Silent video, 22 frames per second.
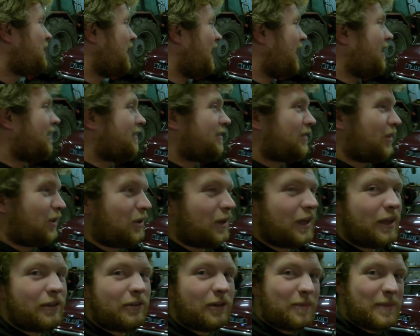Yeah, so
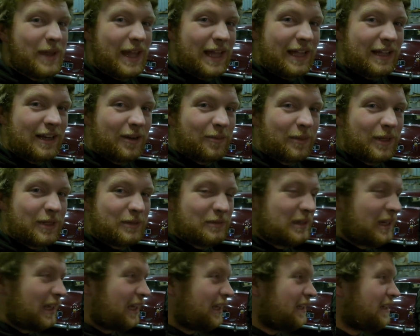uh, we're making them as
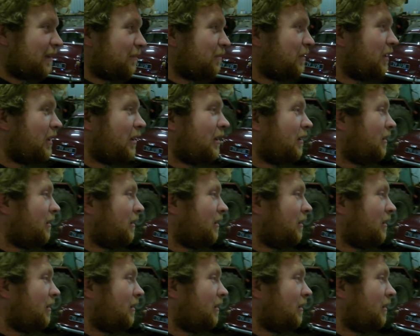we need them. This